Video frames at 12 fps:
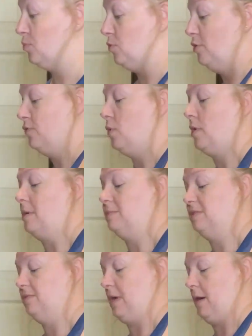your 4
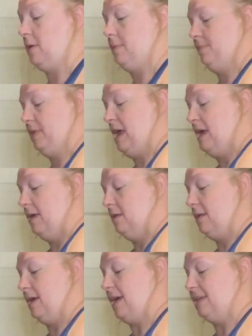cups of flour.
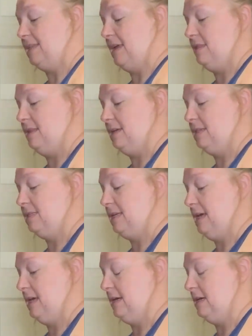Like I said, this
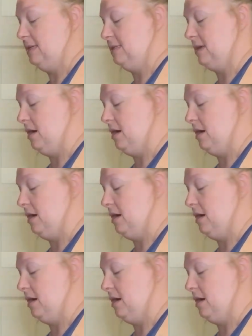is